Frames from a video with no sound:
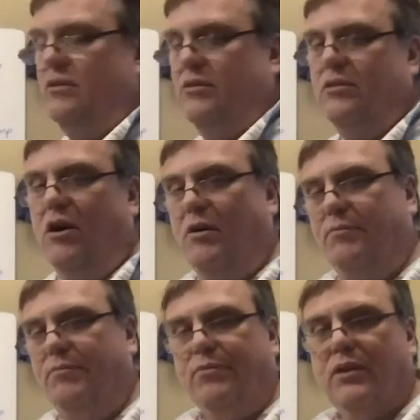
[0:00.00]
um,
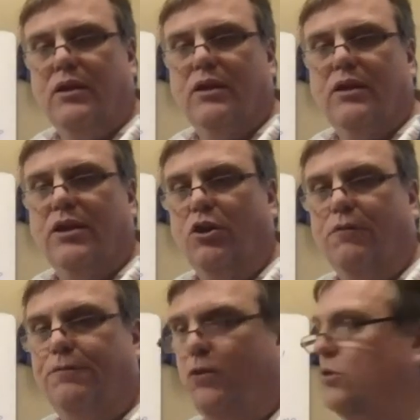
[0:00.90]

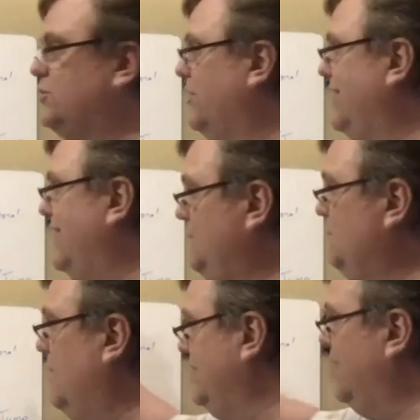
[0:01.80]
flow chart, it might
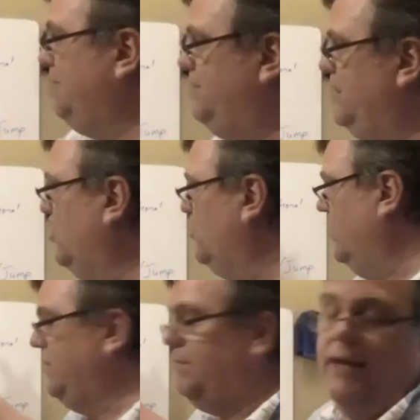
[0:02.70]
not fit on one
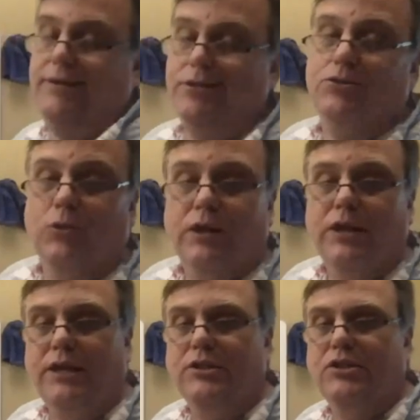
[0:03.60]
page. It's really
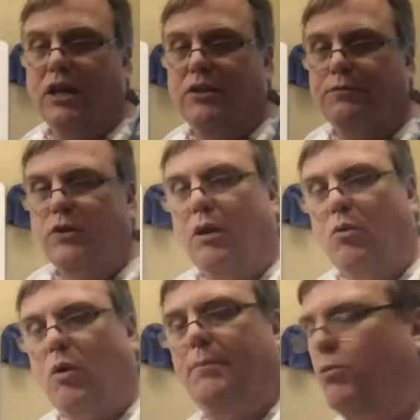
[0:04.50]
easy not to fit on my
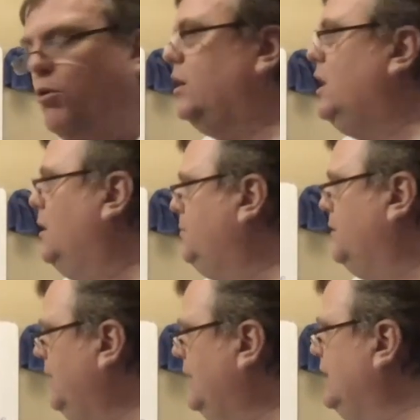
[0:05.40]
whiteboard, but it might
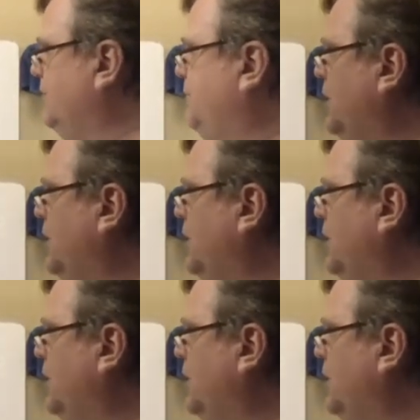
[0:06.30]
not fit on my